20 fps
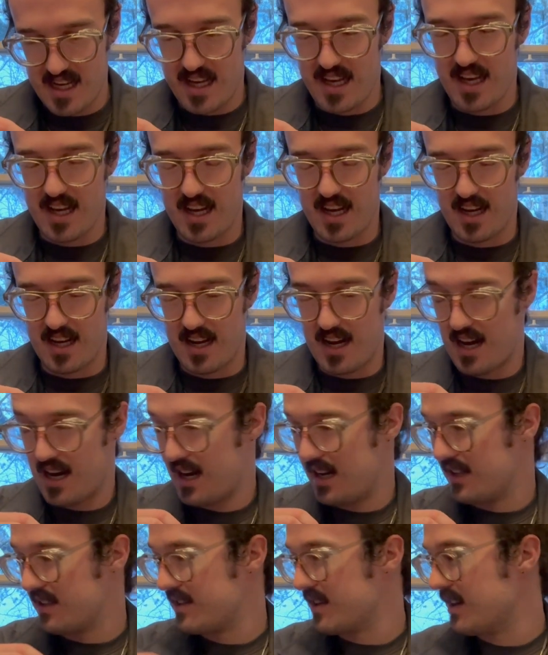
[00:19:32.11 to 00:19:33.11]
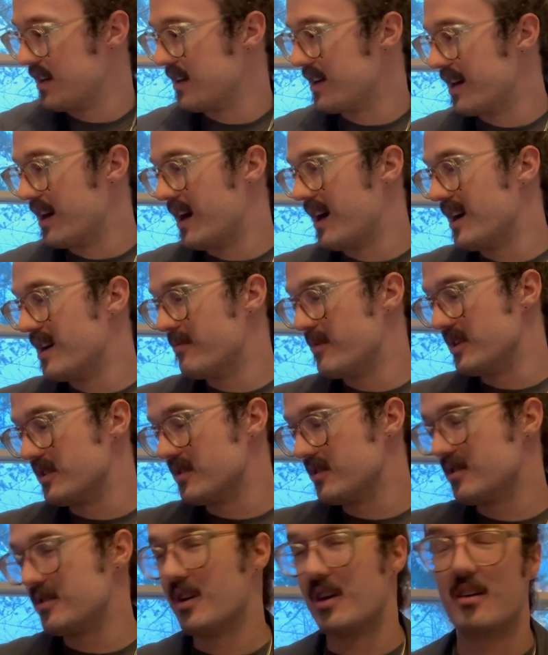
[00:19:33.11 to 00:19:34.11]
And I tell you, I'm a
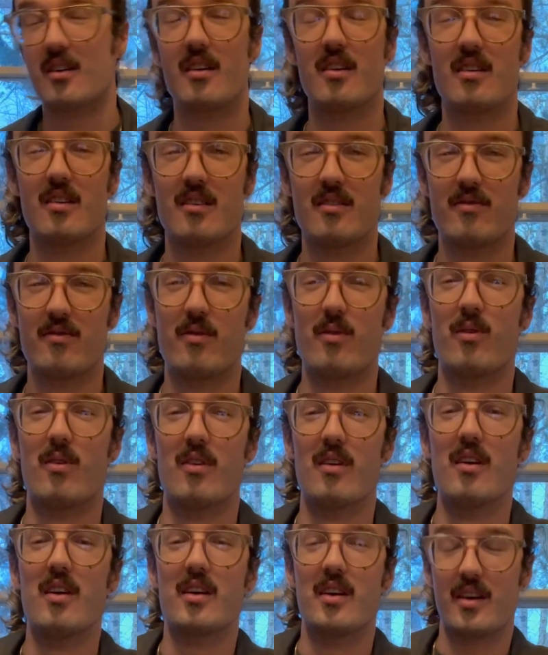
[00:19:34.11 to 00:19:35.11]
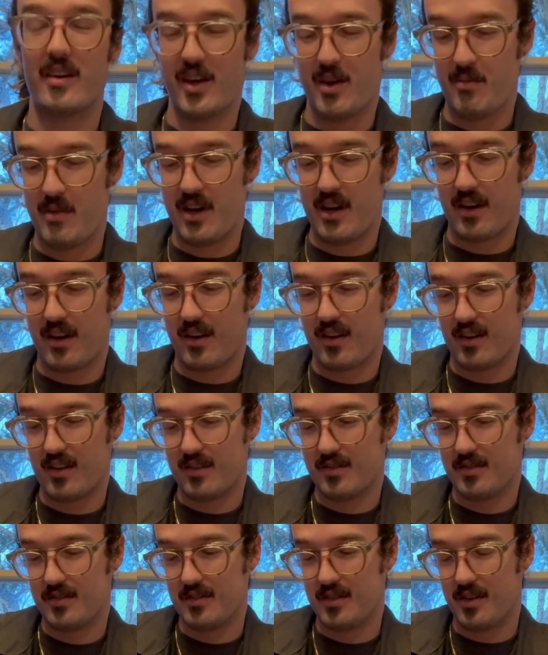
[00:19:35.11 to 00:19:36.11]
sucker for a gimmick.
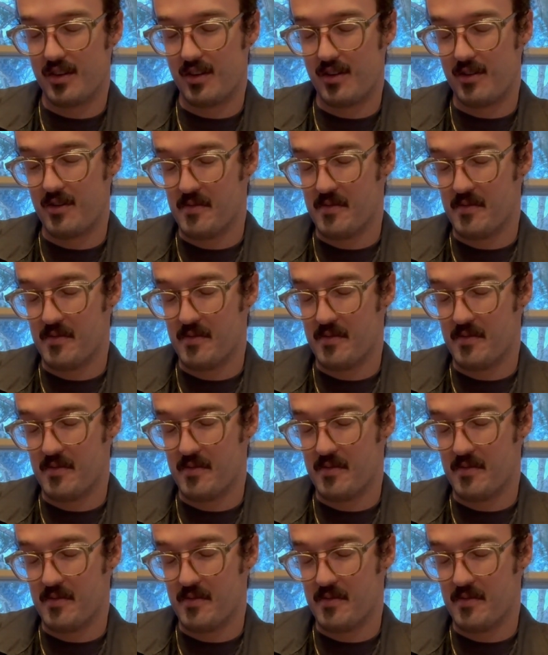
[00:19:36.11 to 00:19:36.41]
So